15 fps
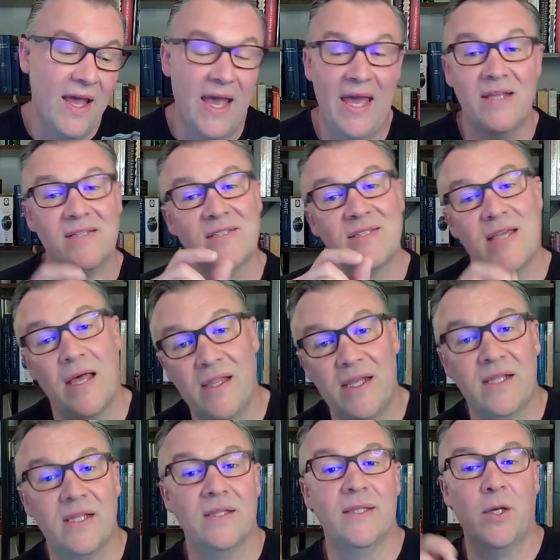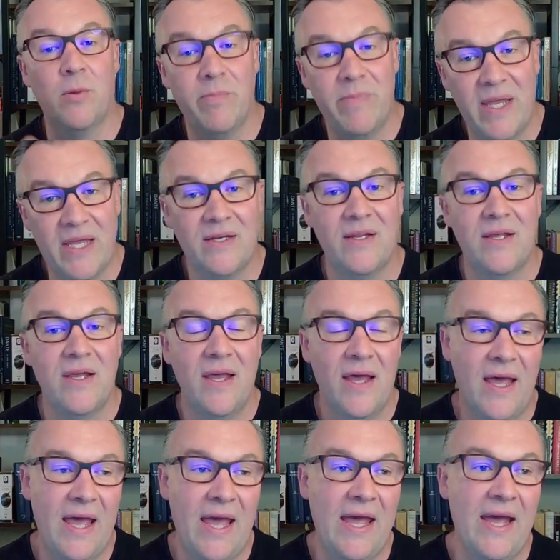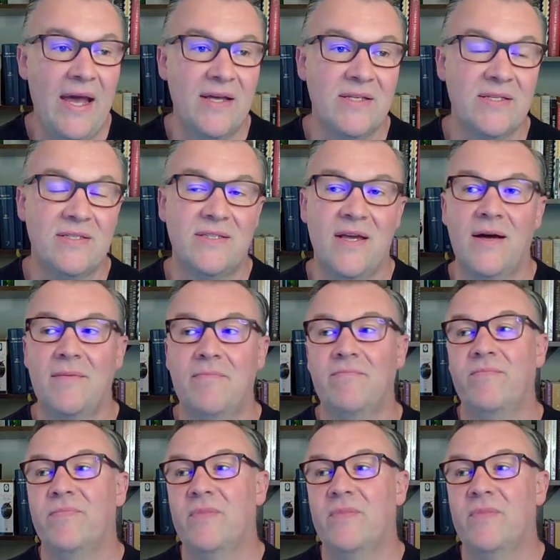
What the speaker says: and selling a little bit as I